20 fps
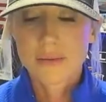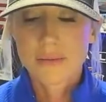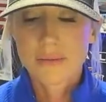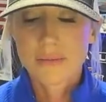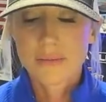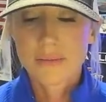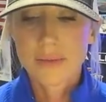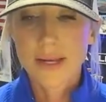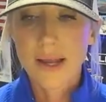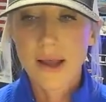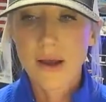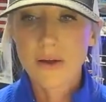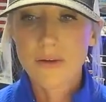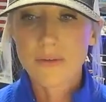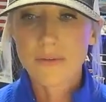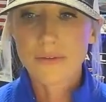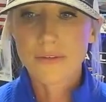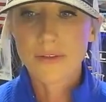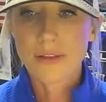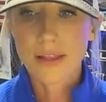But
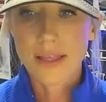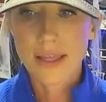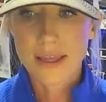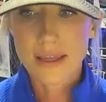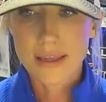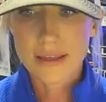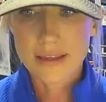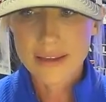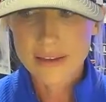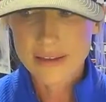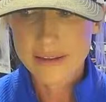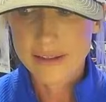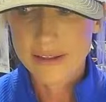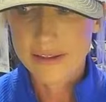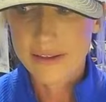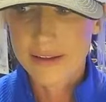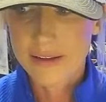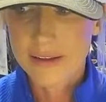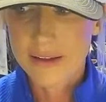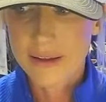hopefully,
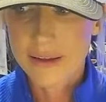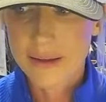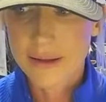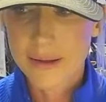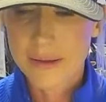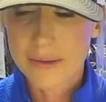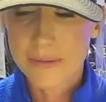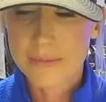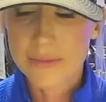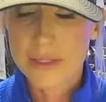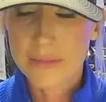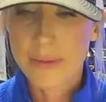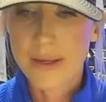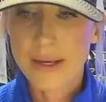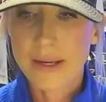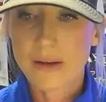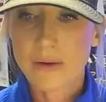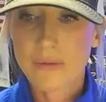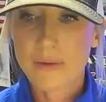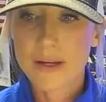
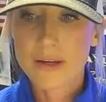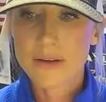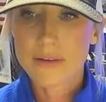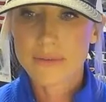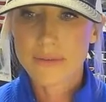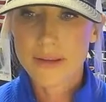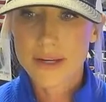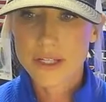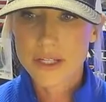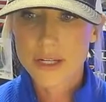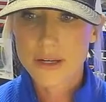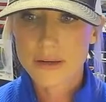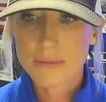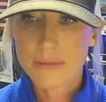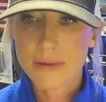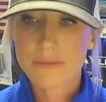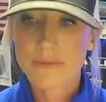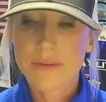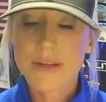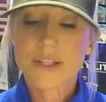depending on what you're fishing, you've
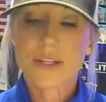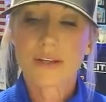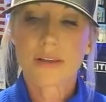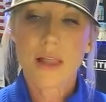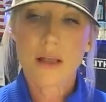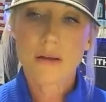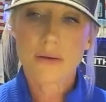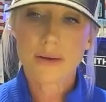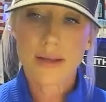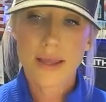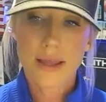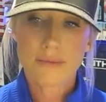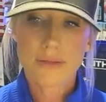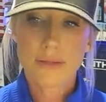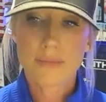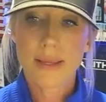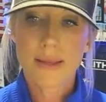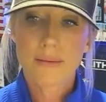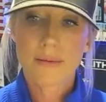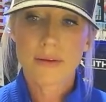been fishing long enough to
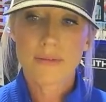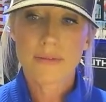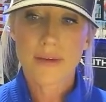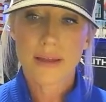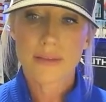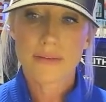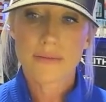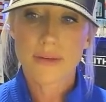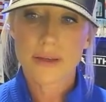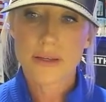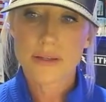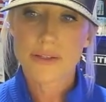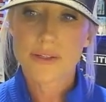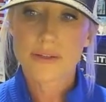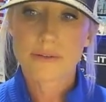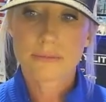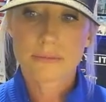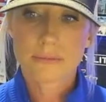be able to find the fish.